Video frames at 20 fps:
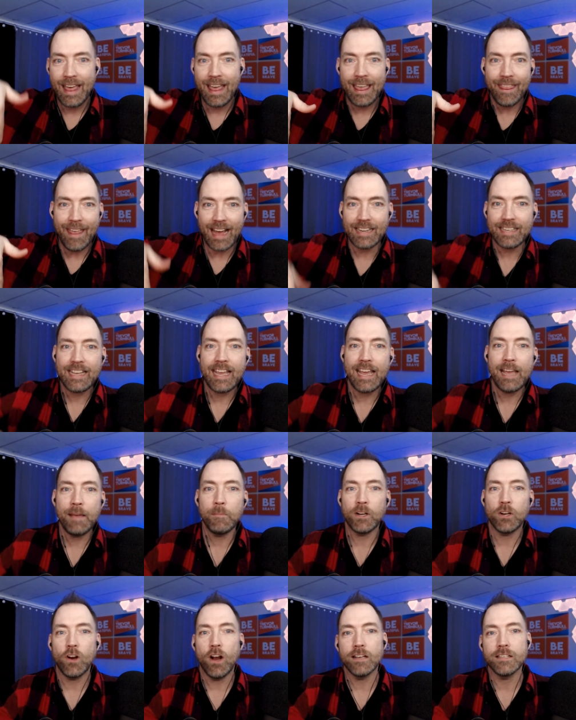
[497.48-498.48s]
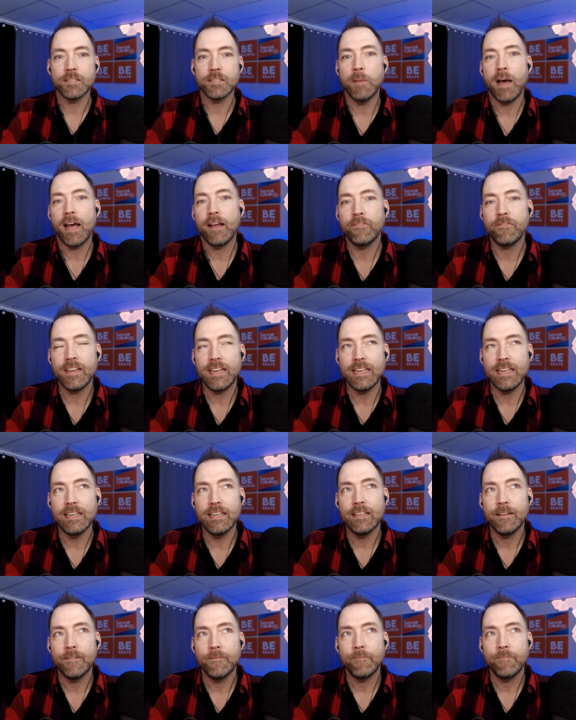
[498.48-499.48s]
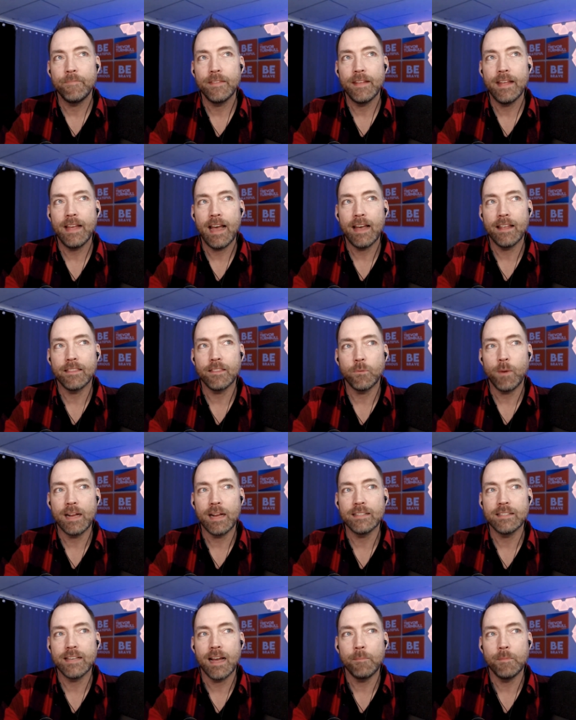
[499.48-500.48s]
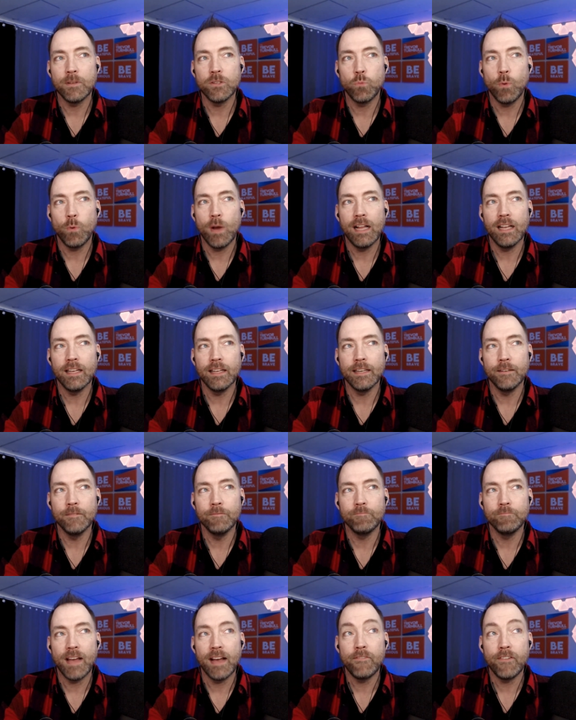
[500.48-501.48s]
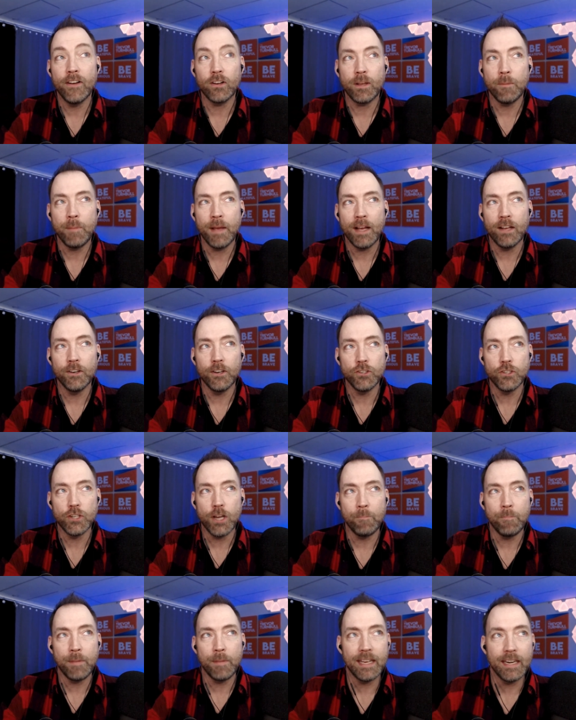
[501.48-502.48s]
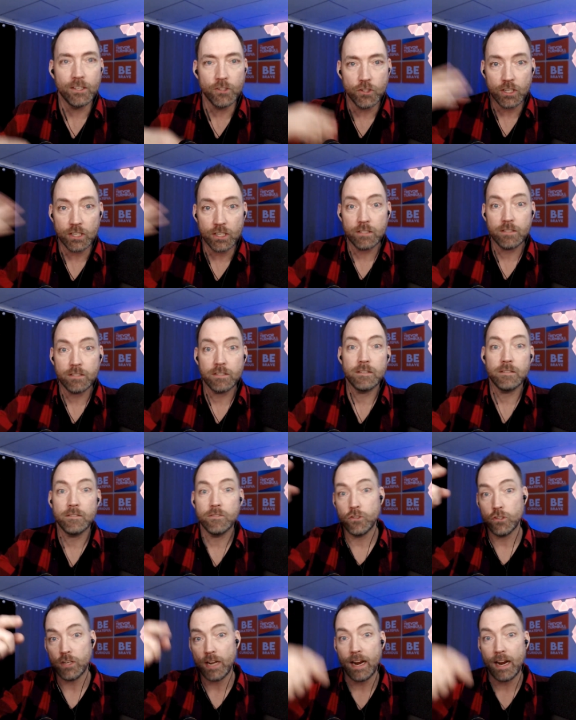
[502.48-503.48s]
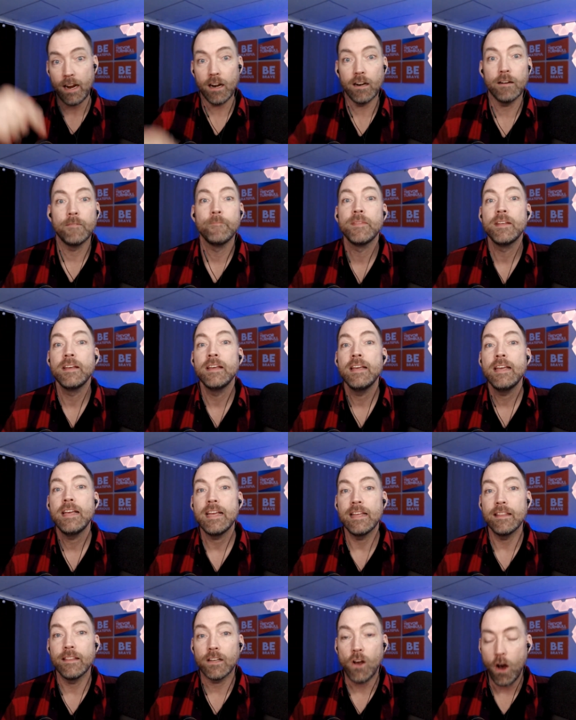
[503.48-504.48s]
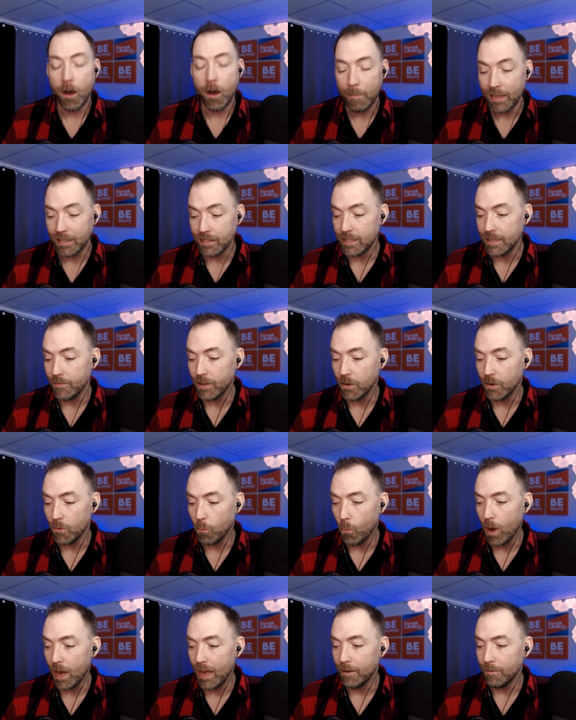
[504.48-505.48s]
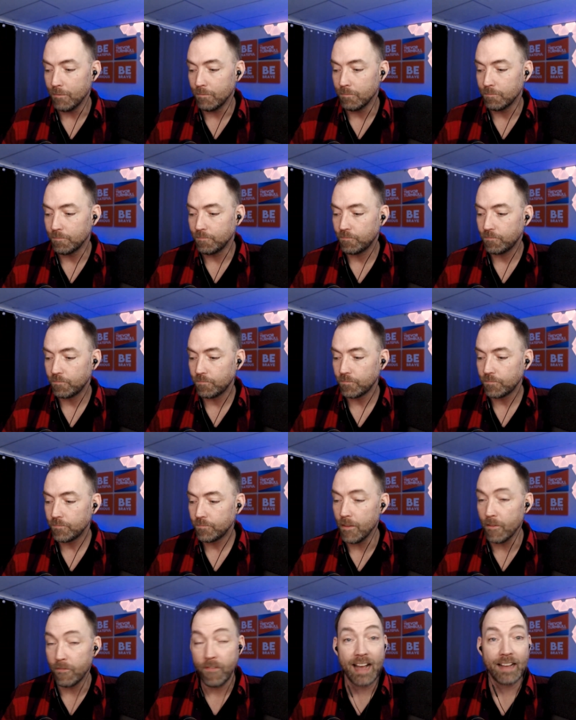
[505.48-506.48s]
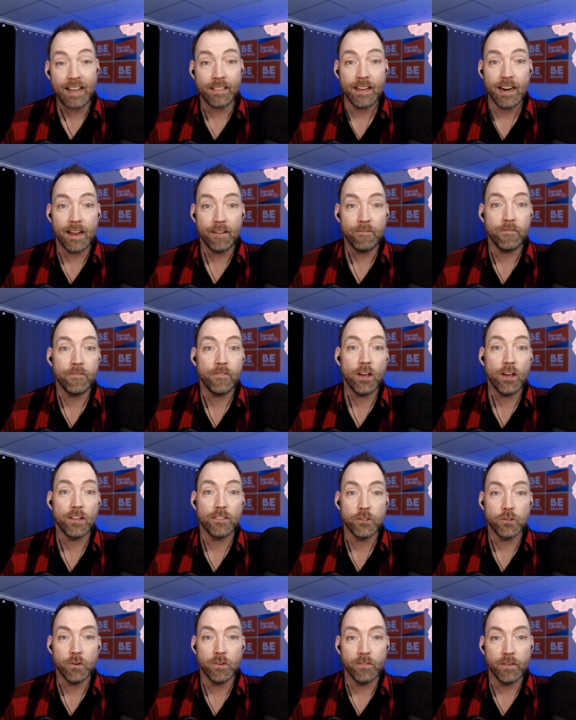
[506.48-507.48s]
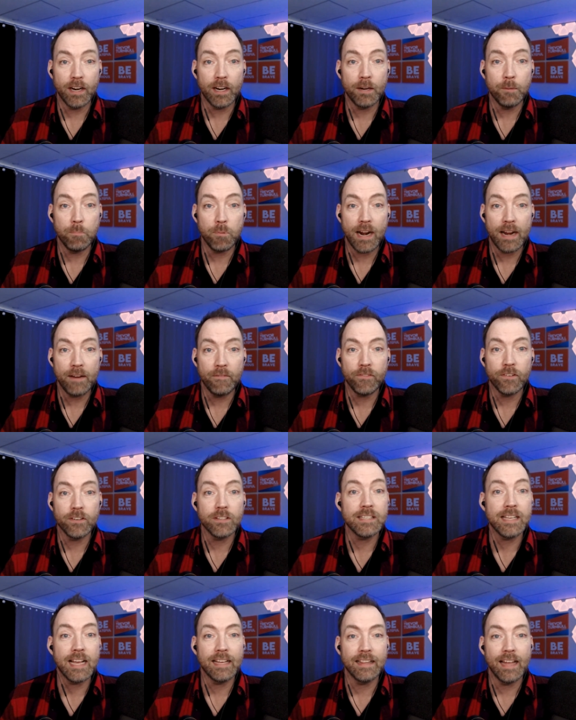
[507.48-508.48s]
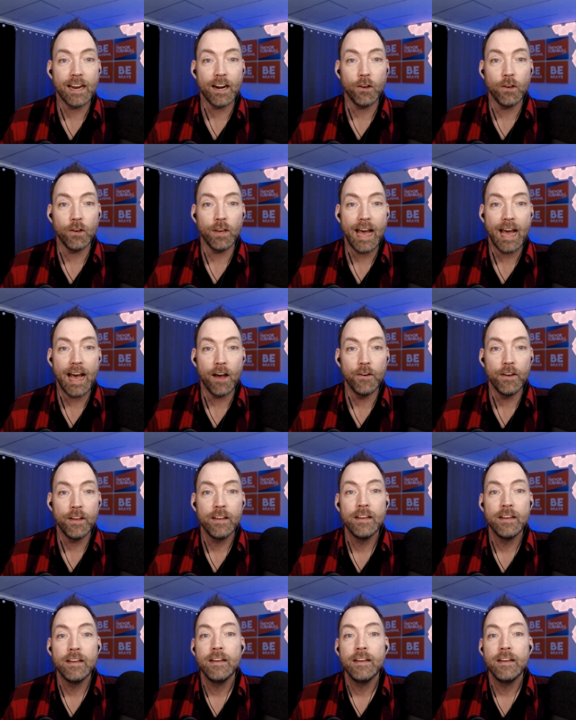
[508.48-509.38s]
that came across my feed at the right time as well. And I felt compelled to jump in and just share in the comments even the fact that I thought that you were very brave for saying that out loud,